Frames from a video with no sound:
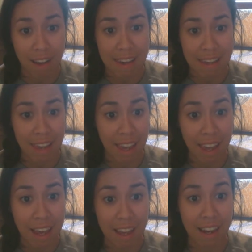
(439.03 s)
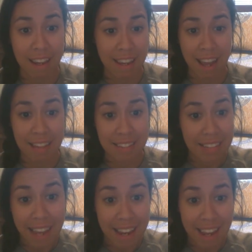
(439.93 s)
I can't
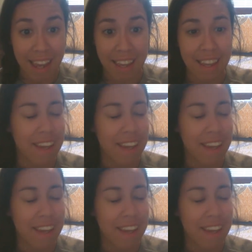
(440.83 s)
say it.